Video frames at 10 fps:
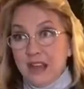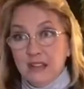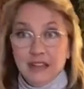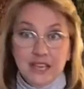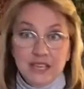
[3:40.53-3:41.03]

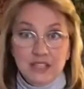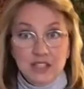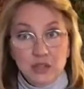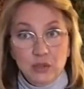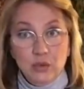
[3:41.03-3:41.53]
that lady
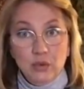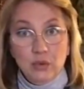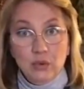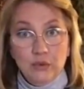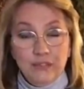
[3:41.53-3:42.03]
to
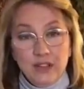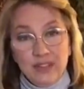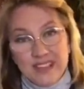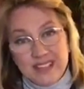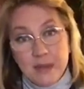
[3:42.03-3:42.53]
feel
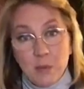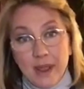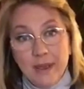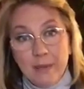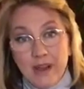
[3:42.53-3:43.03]
that same
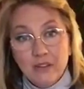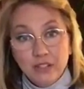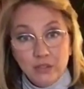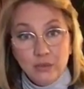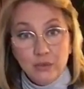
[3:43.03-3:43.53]
way about
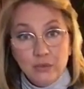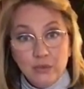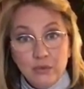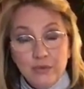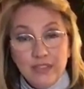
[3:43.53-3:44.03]
you
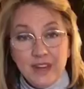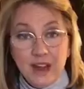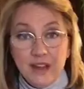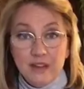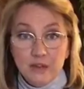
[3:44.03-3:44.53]
that
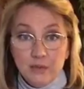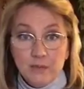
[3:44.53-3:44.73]
I do.